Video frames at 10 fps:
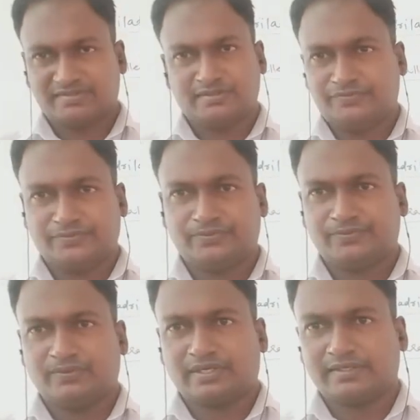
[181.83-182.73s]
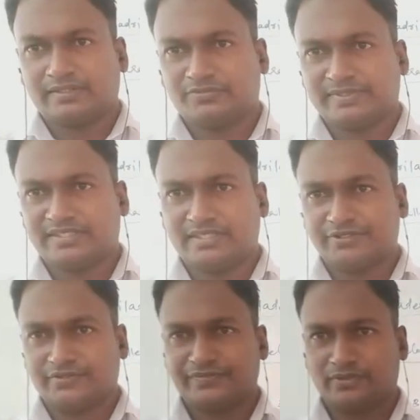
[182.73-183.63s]
if you look at the speciality
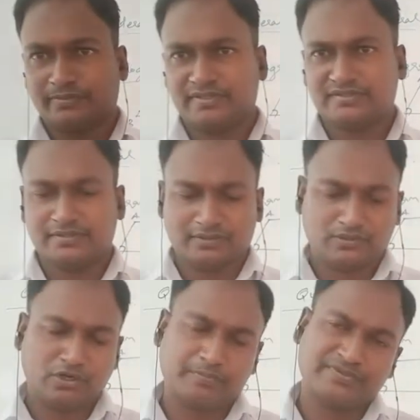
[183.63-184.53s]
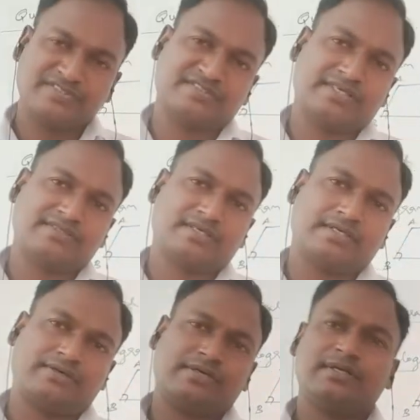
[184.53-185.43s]
of rhombus, the opposite sides are
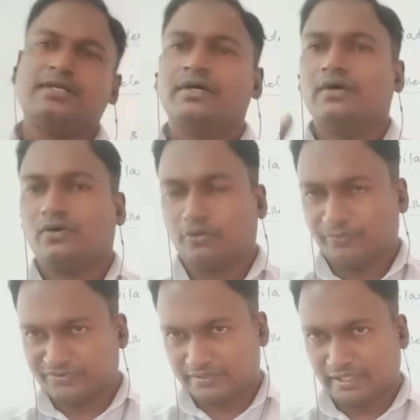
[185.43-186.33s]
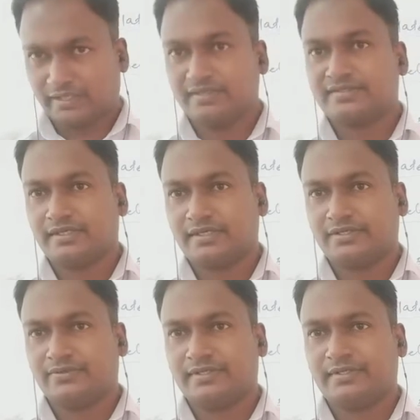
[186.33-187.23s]
equal, opposite angles are
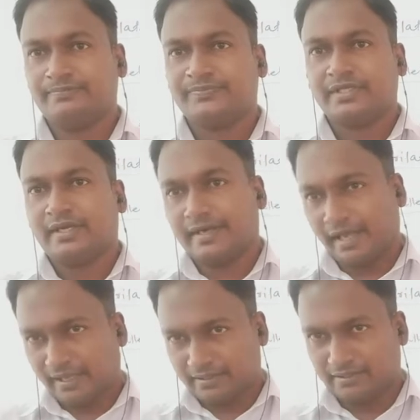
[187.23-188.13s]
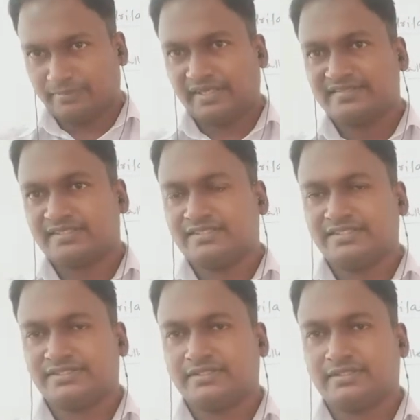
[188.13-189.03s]
equal, diagonal bisect each
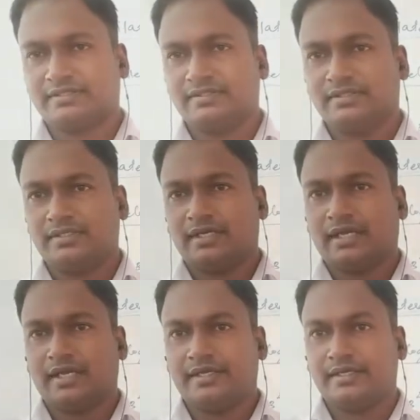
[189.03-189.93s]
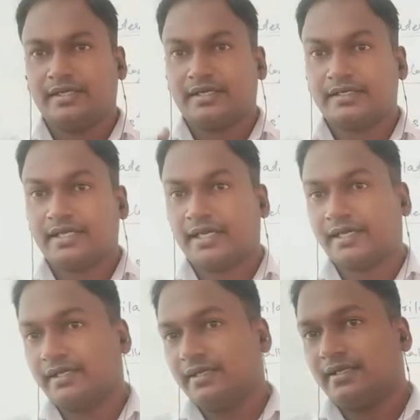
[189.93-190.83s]
other, and
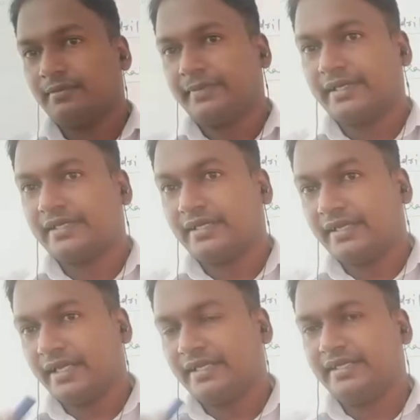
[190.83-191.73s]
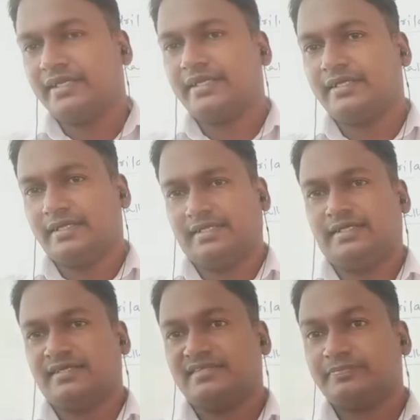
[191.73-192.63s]
diagonal make 90 degree.
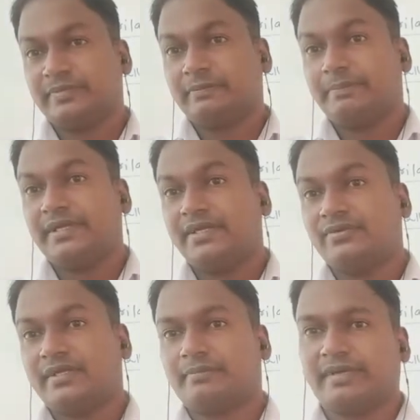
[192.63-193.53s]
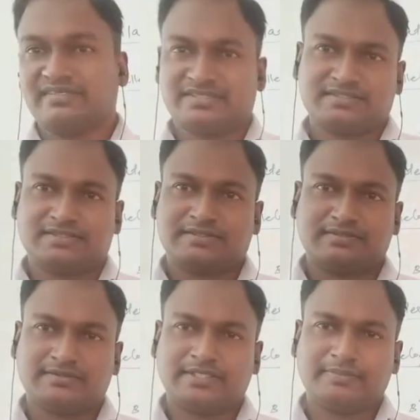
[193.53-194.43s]
It is perpendicular bisector.
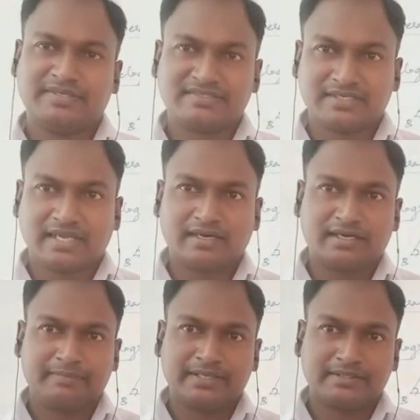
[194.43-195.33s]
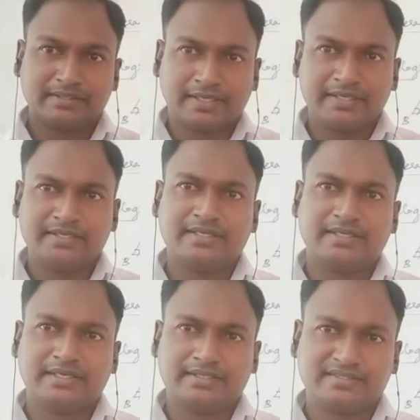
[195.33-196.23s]
That means the diagonal make 90
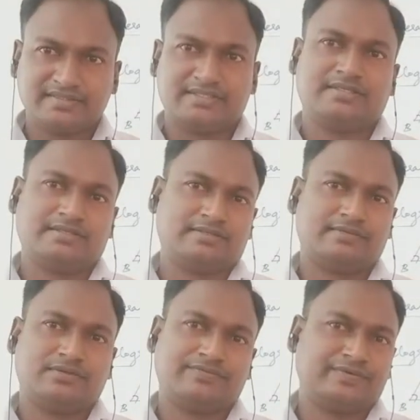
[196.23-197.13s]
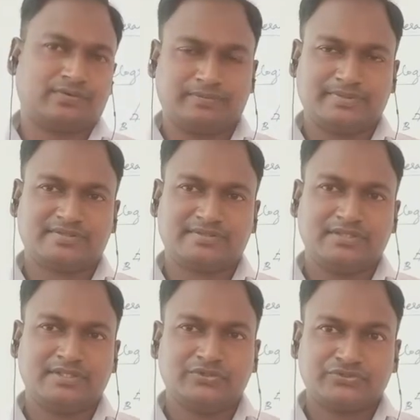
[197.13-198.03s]
degree at the center of a rhombus.
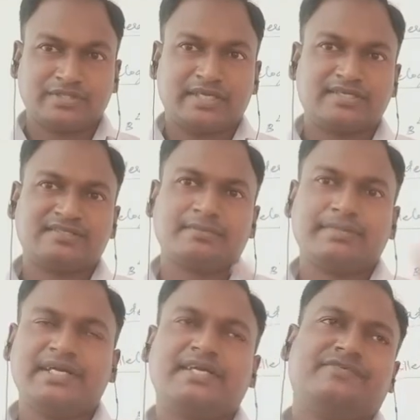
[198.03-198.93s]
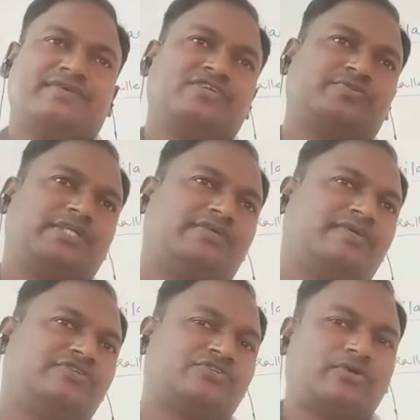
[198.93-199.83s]
So that is the main difference
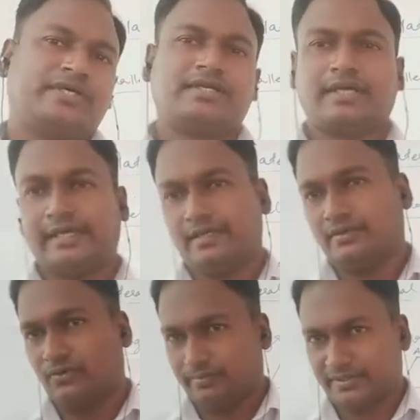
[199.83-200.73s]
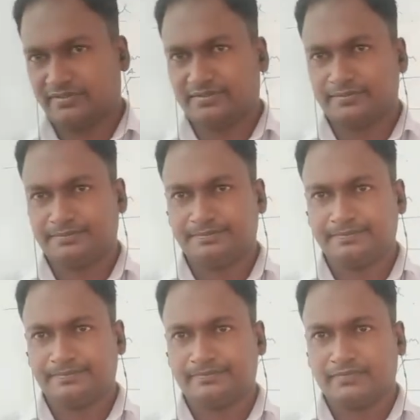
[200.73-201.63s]
between square and rhombus.
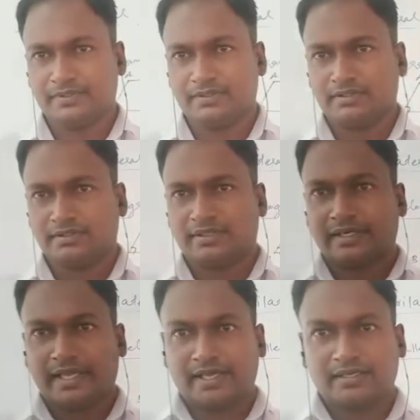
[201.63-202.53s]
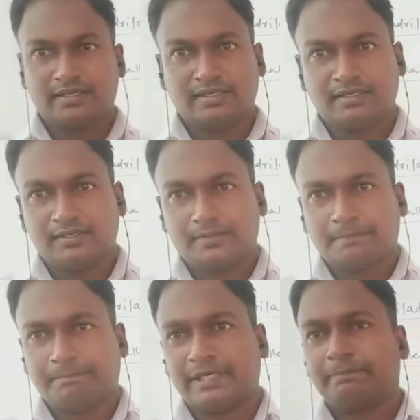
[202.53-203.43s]
Diagonal
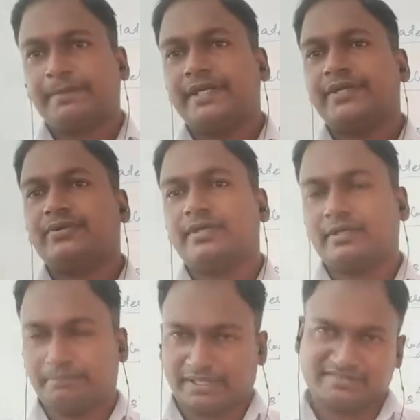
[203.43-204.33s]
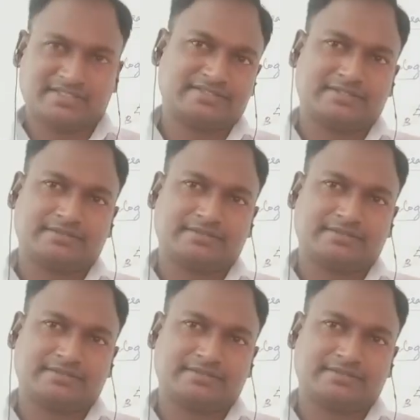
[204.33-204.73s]
perpendicular bisector.